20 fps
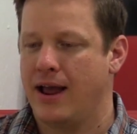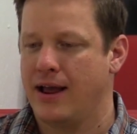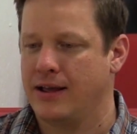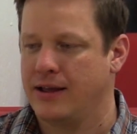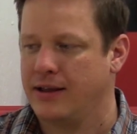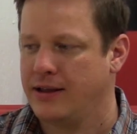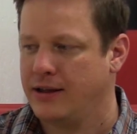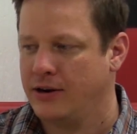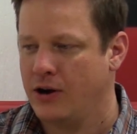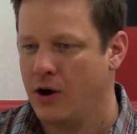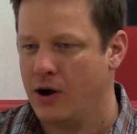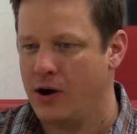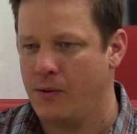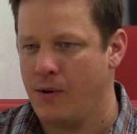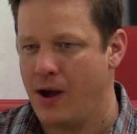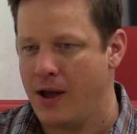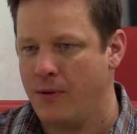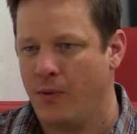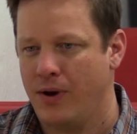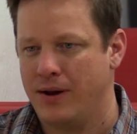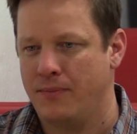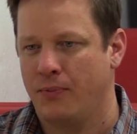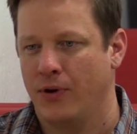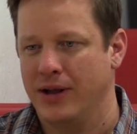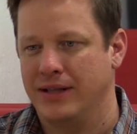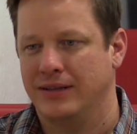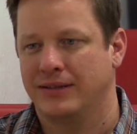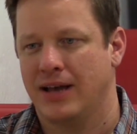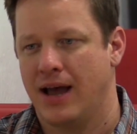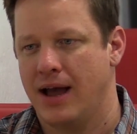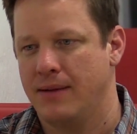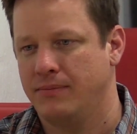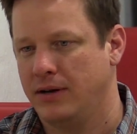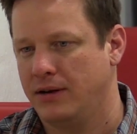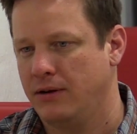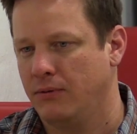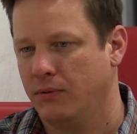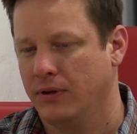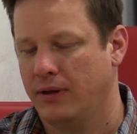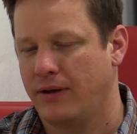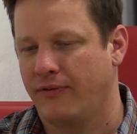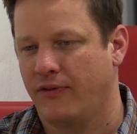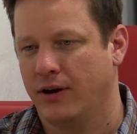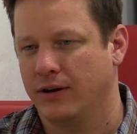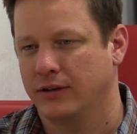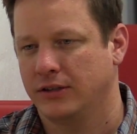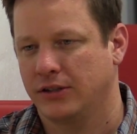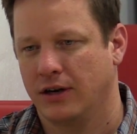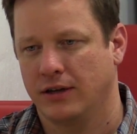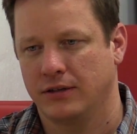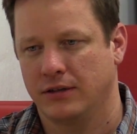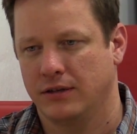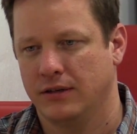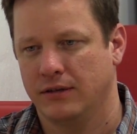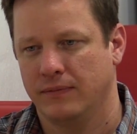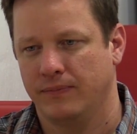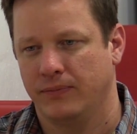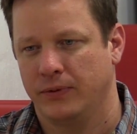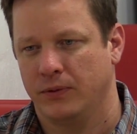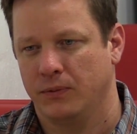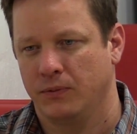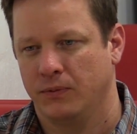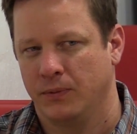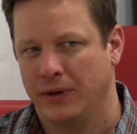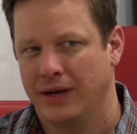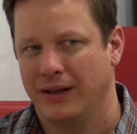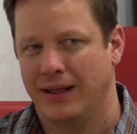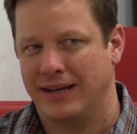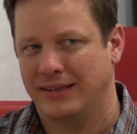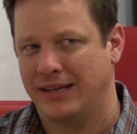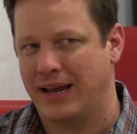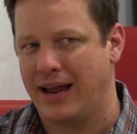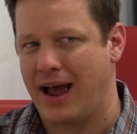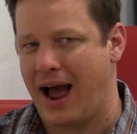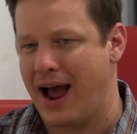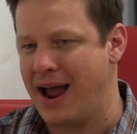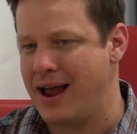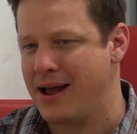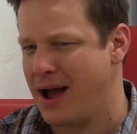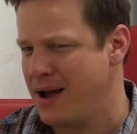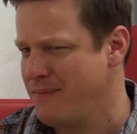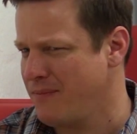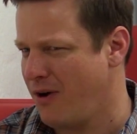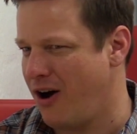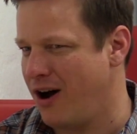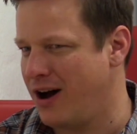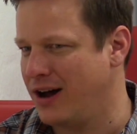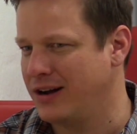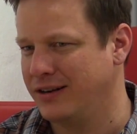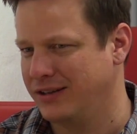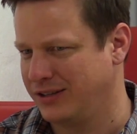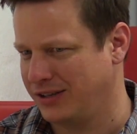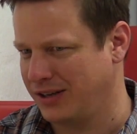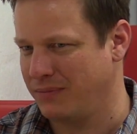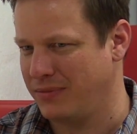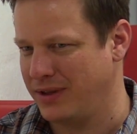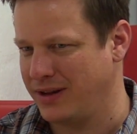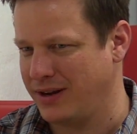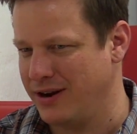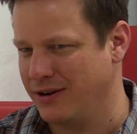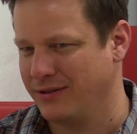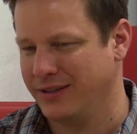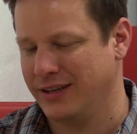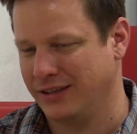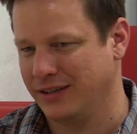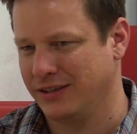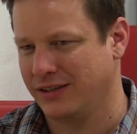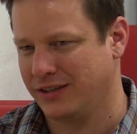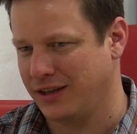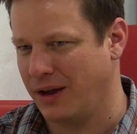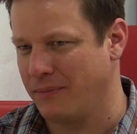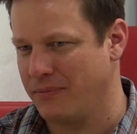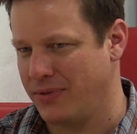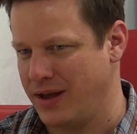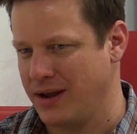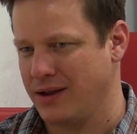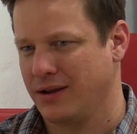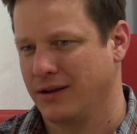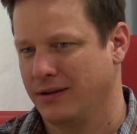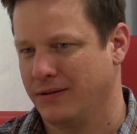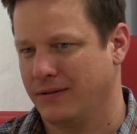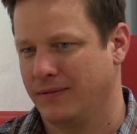At what point in time did you really start to realize, hey, I'm on to something here. This is something.